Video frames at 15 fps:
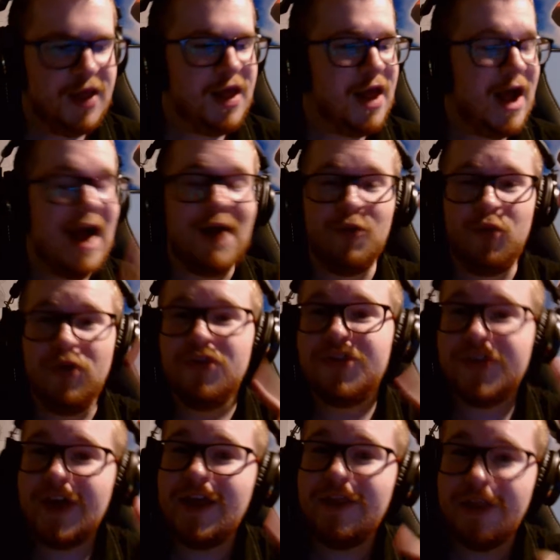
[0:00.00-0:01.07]
I will
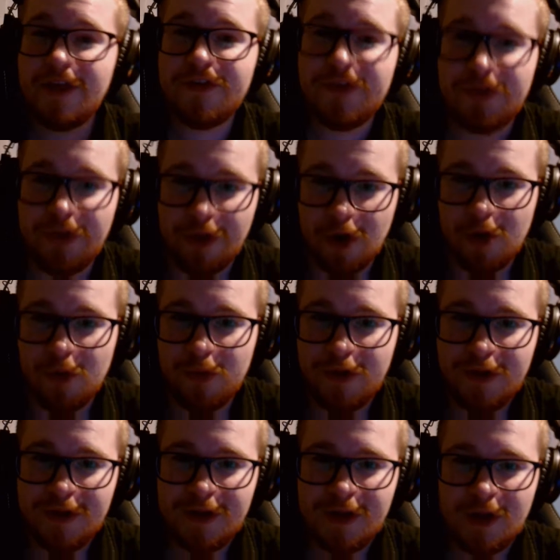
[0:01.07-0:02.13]
say this, though,
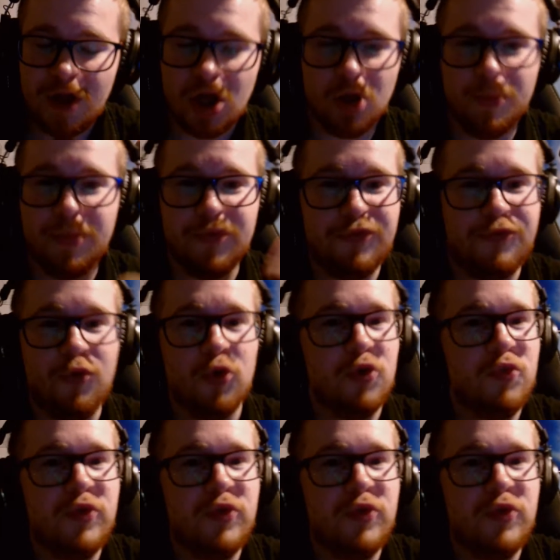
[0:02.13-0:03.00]
before